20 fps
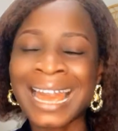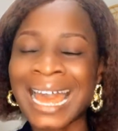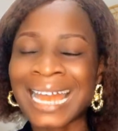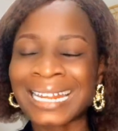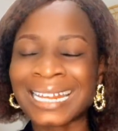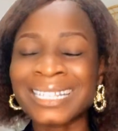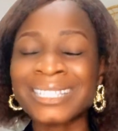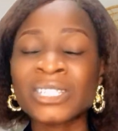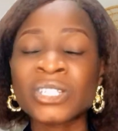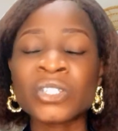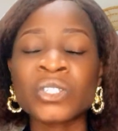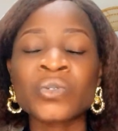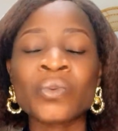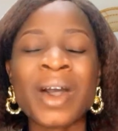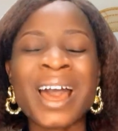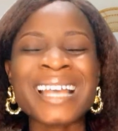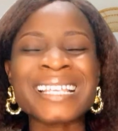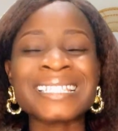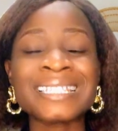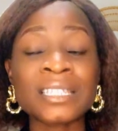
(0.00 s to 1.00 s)
And that is
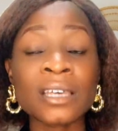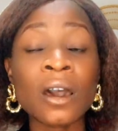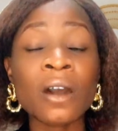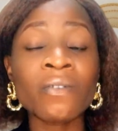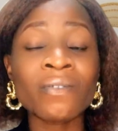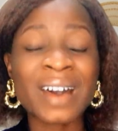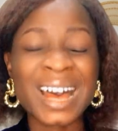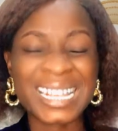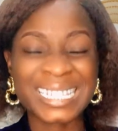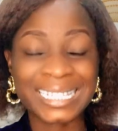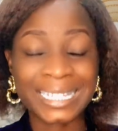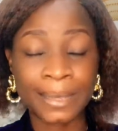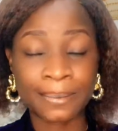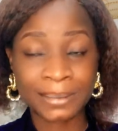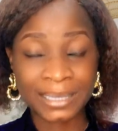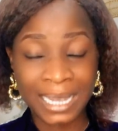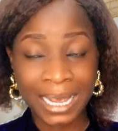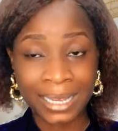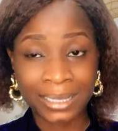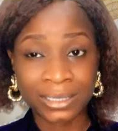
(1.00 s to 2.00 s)
why
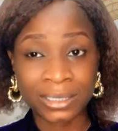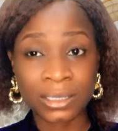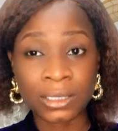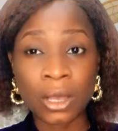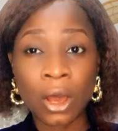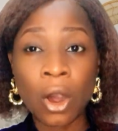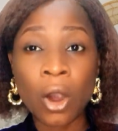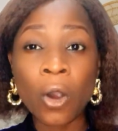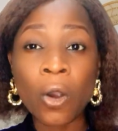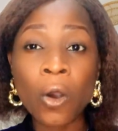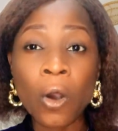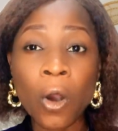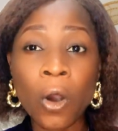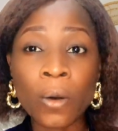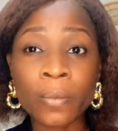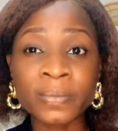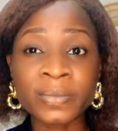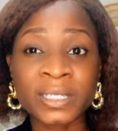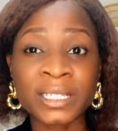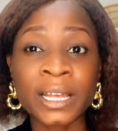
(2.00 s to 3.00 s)
self-acceptance
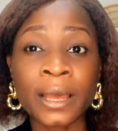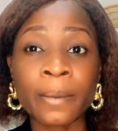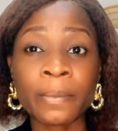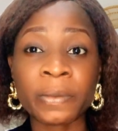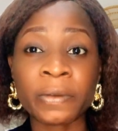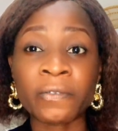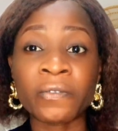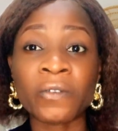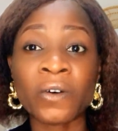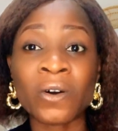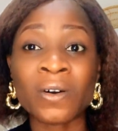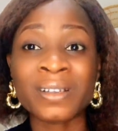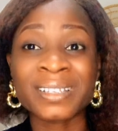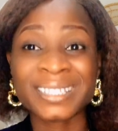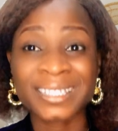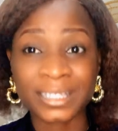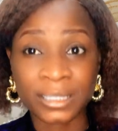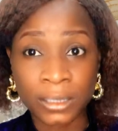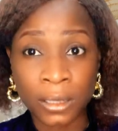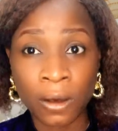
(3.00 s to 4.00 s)
comes before
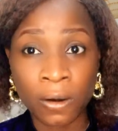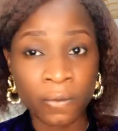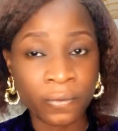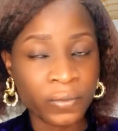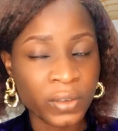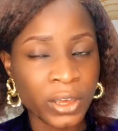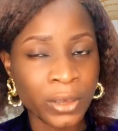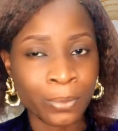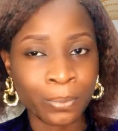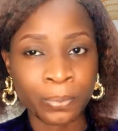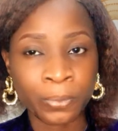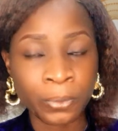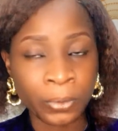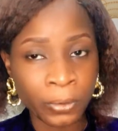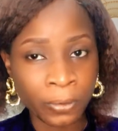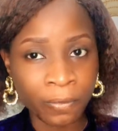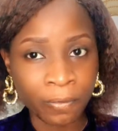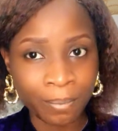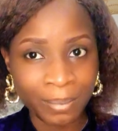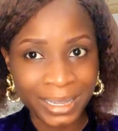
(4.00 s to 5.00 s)

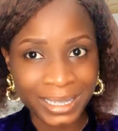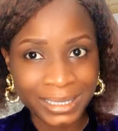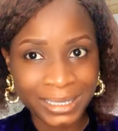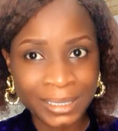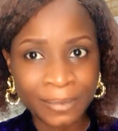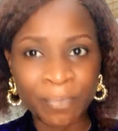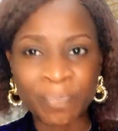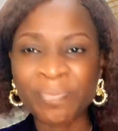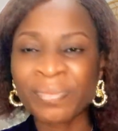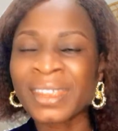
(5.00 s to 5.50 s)
self-improvement.